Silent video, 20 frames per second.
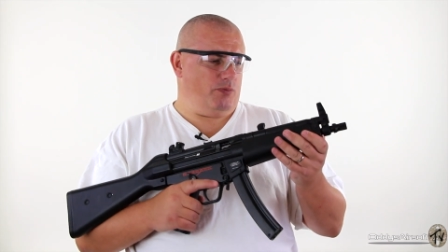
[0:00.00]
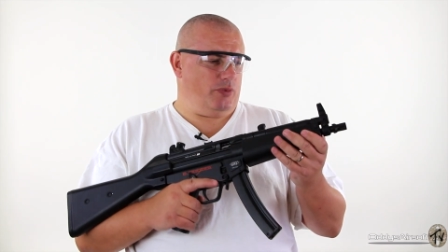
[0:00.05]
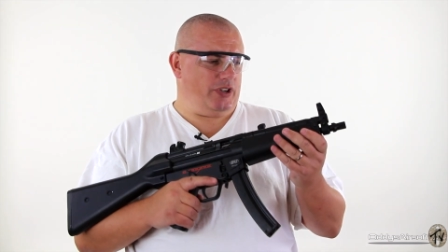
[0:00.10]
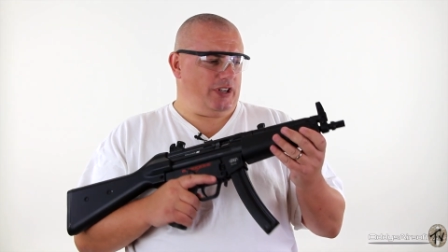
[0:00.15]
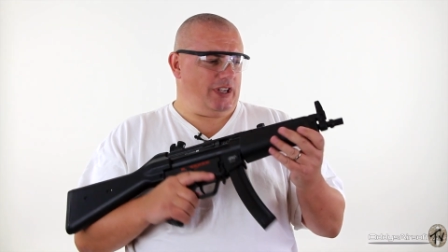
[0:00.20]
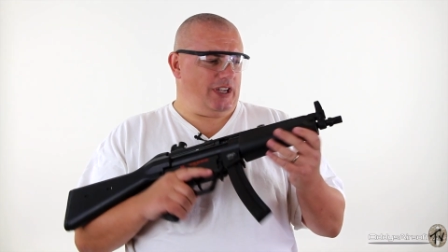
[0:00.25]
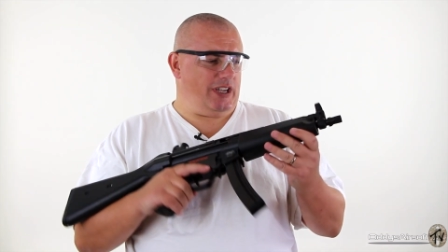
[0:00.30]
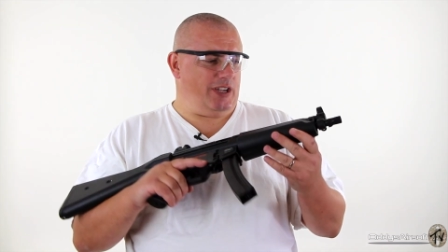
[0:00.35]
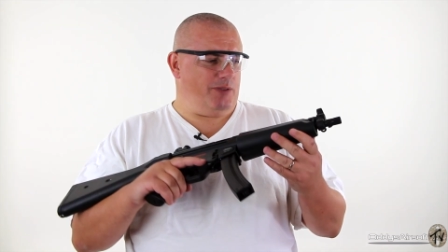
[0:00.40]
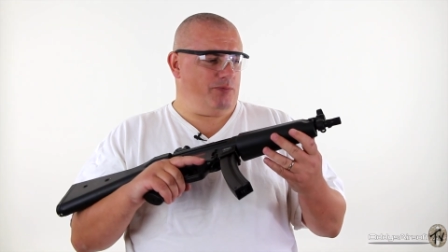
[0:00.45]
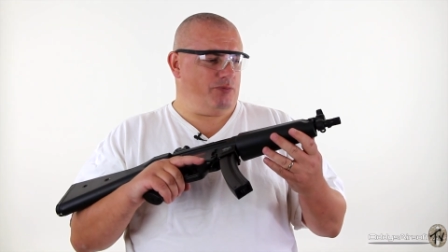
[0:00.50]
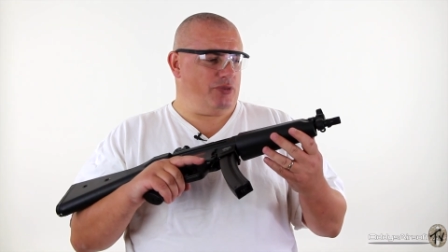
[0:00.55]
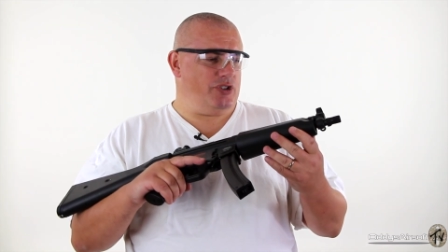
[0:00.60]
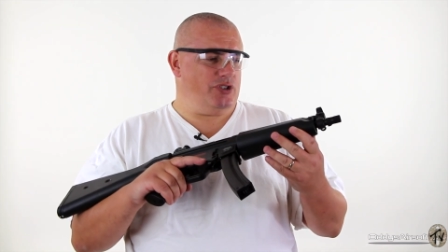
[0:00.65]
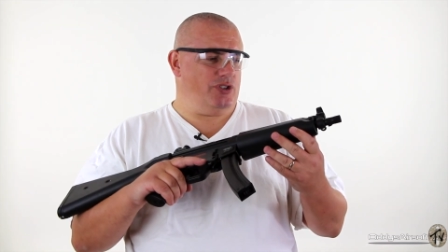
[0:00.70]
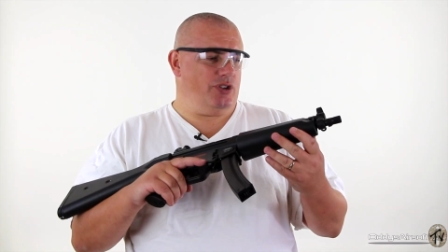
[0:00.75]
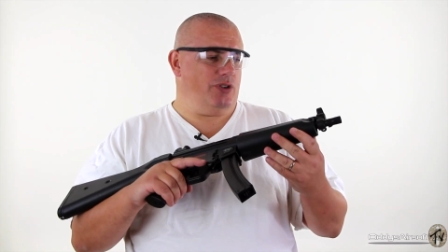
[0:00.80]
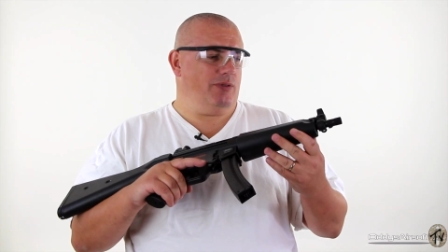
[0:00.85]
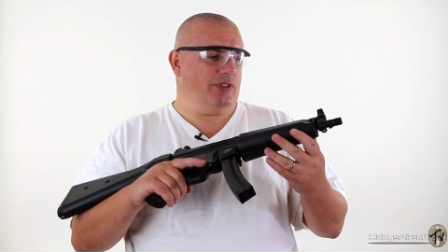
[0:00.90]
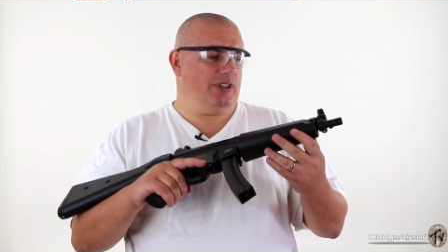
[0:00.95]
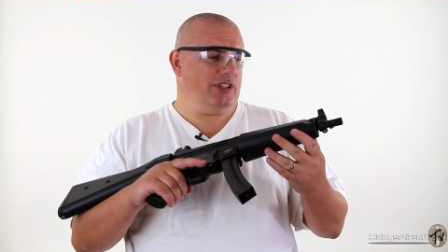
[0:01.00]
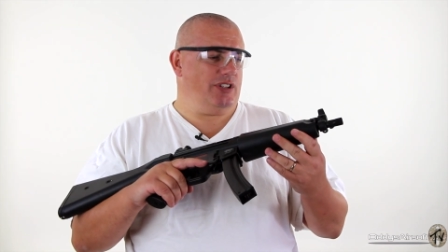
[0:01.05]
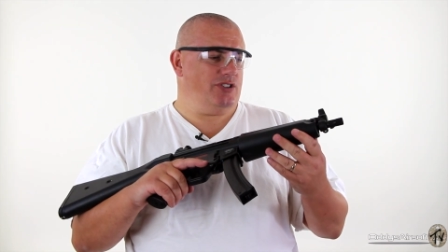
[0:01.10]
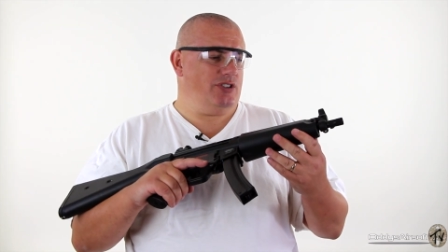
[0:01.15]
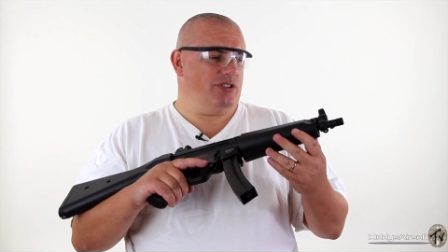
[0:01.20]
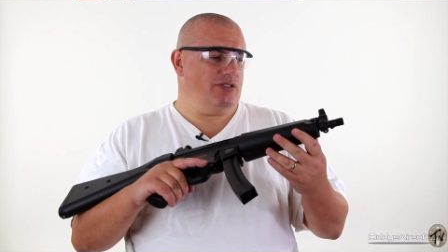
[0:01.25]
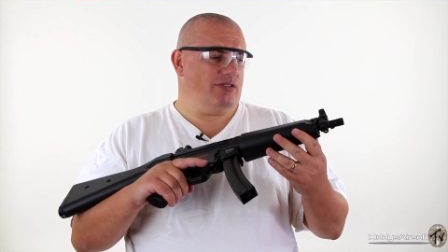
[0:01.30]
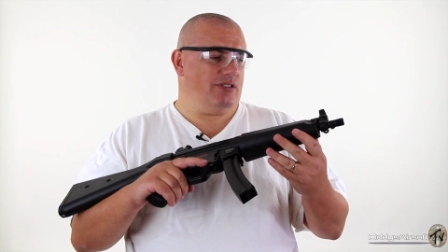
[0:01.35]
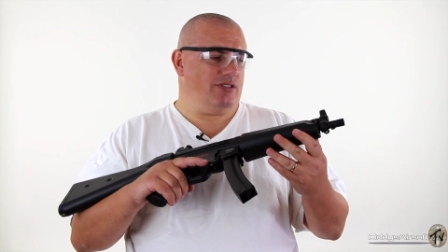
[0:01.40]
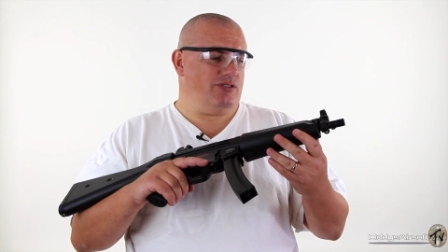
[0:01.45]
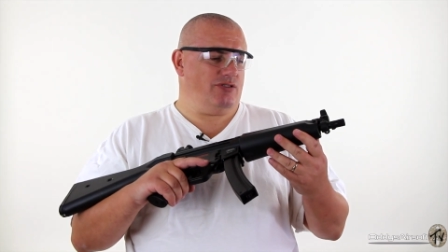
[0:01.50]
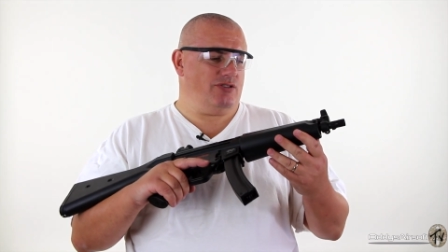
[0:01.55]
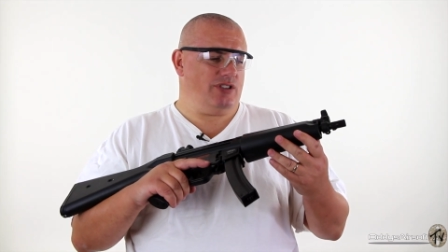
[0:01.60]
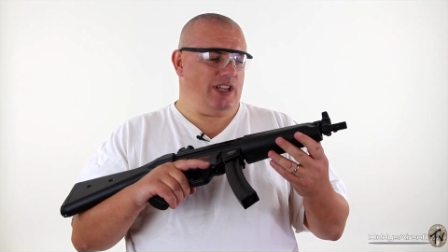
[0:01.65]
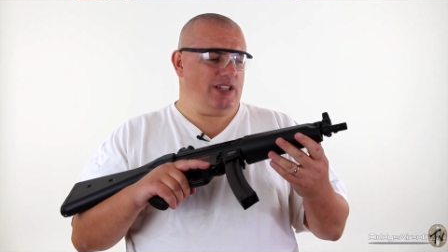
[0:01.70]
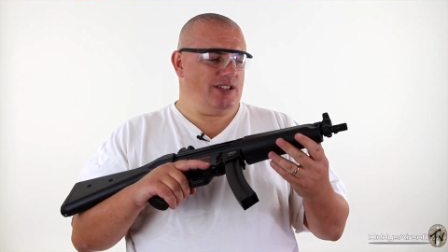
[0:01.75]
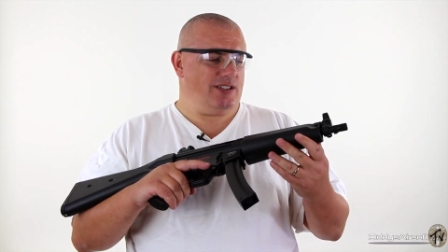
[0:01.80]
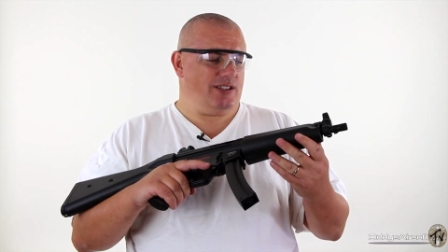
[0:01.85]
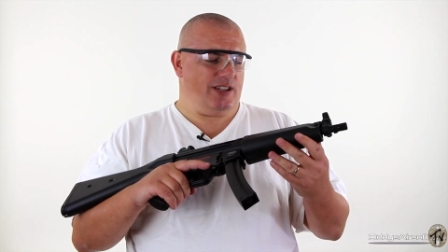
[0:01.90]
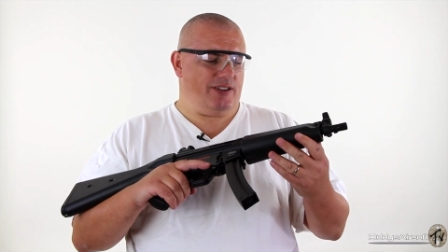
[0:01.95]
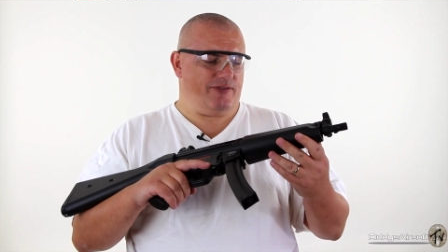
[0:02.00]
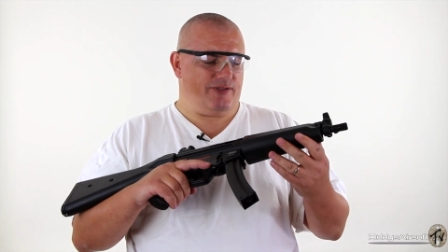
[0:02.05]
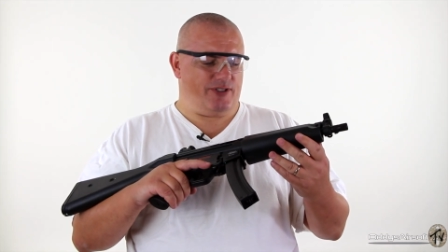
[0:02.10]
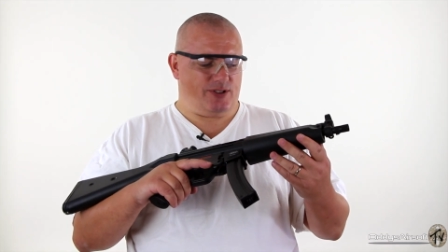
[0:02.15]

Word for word: but I, am presuming that you can change it out